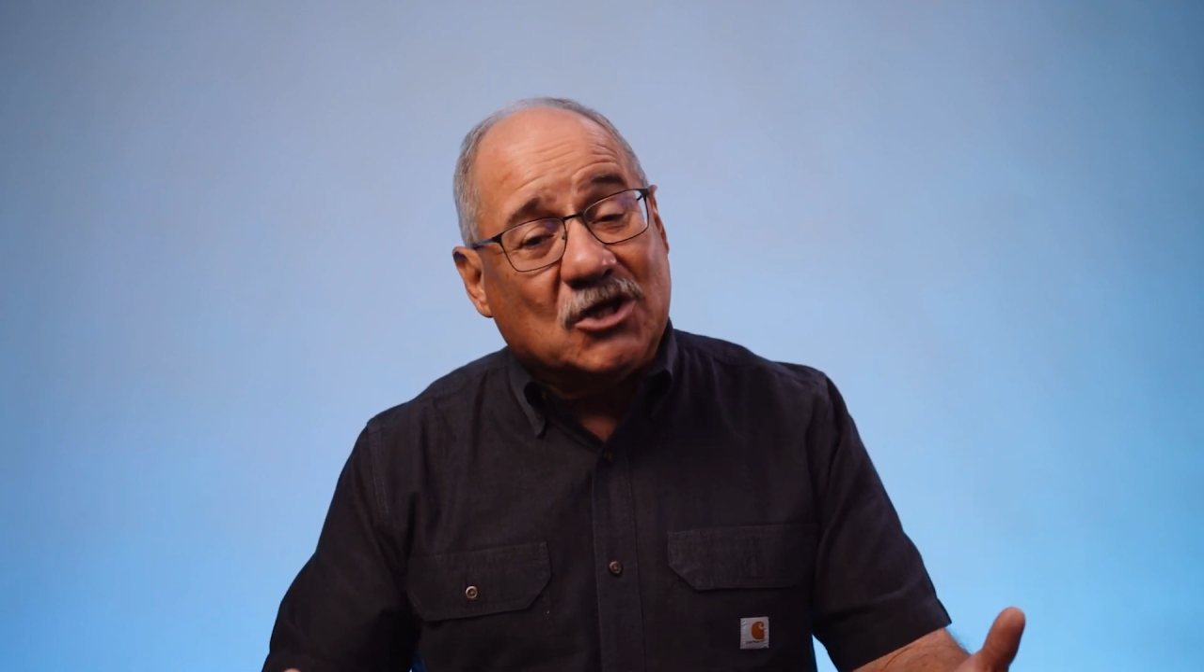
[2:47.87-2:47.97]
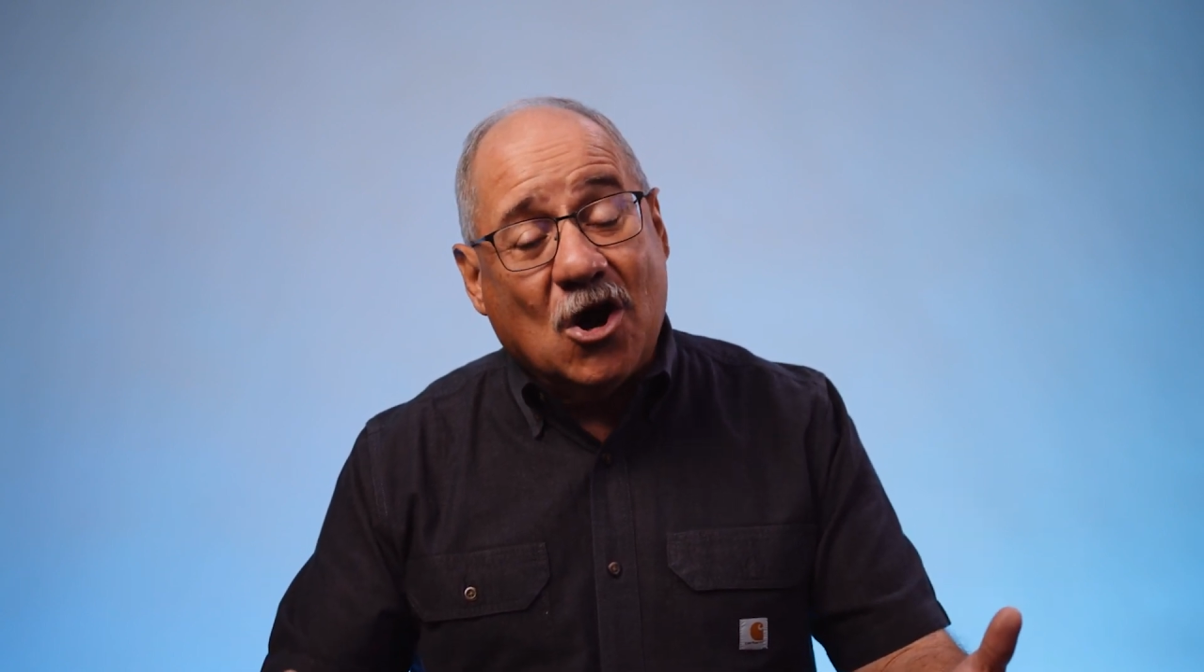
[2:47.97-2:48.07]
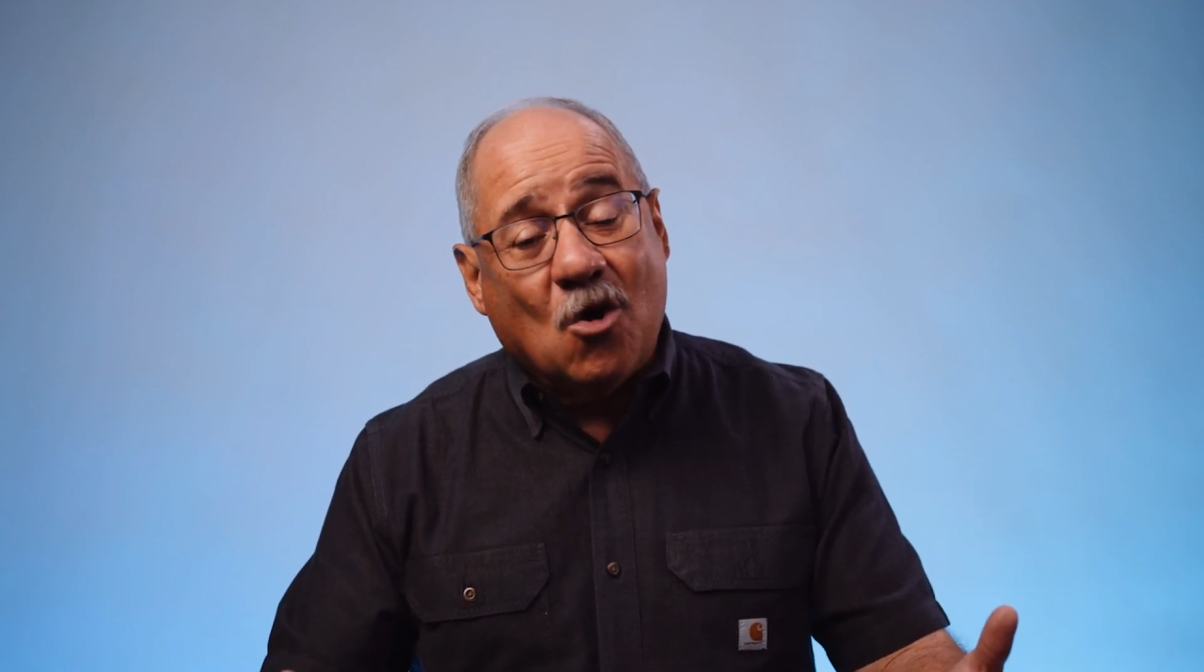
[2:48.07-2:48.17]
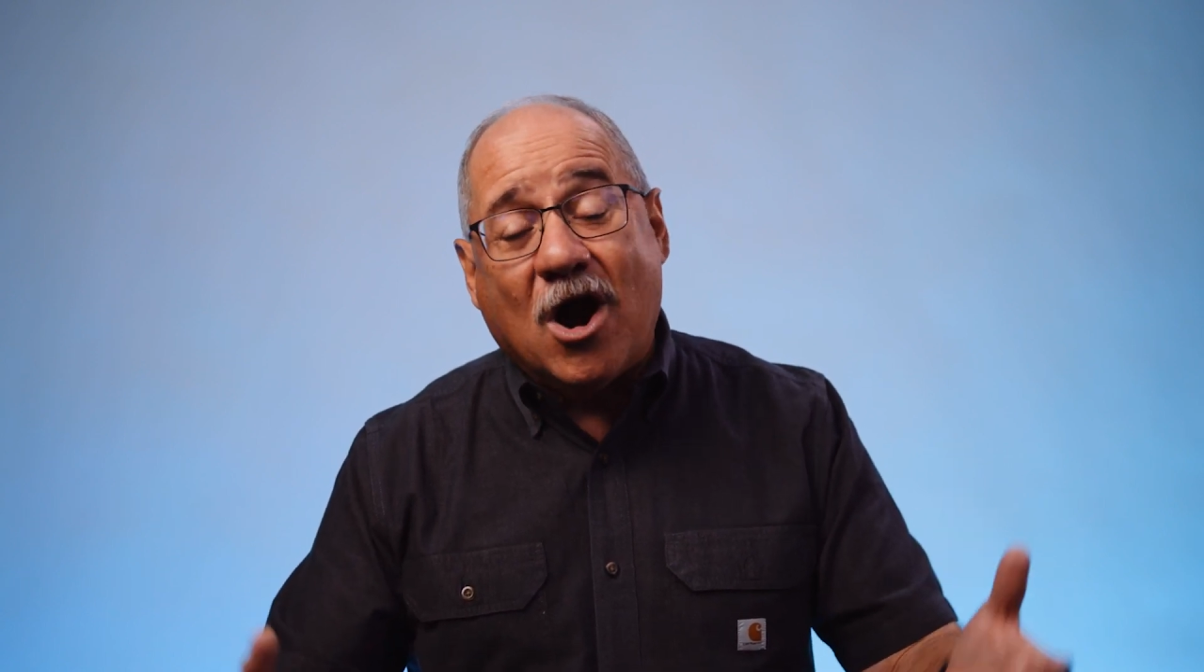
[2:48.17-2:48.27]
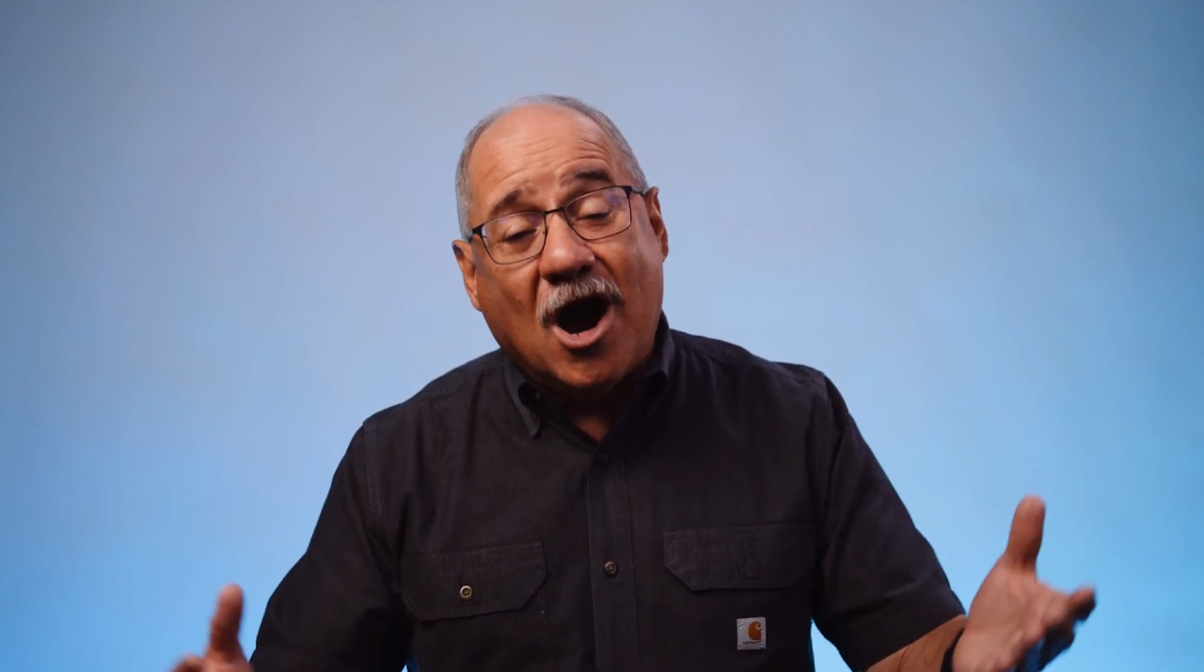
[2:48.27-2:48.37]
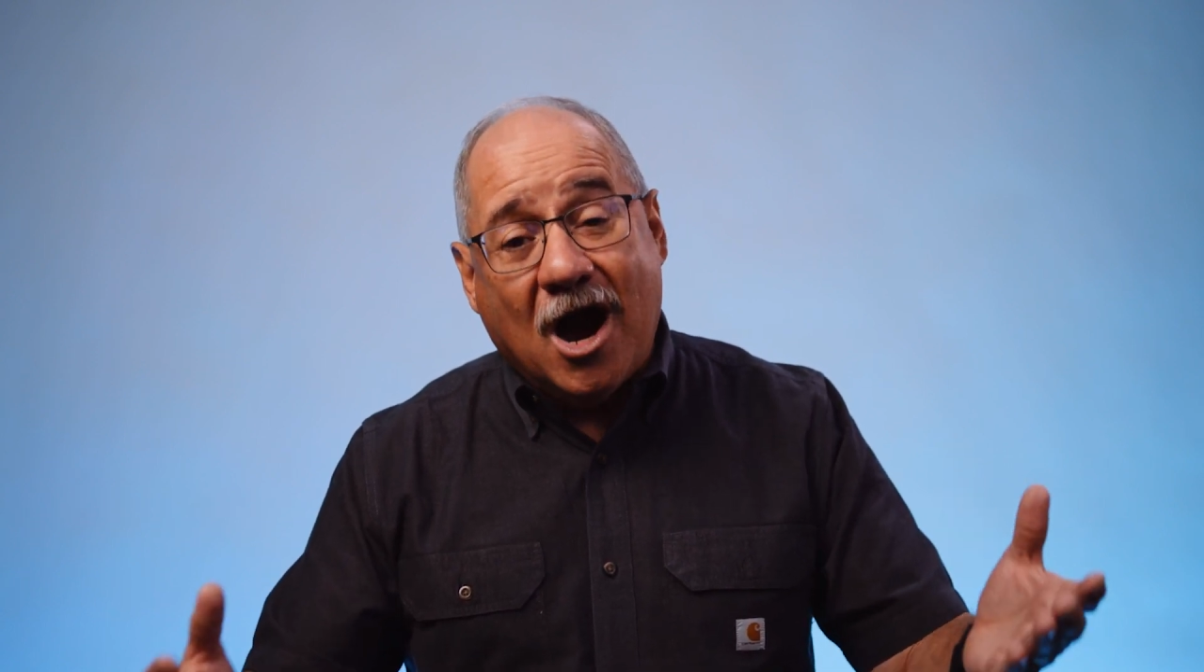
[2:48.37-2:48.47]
go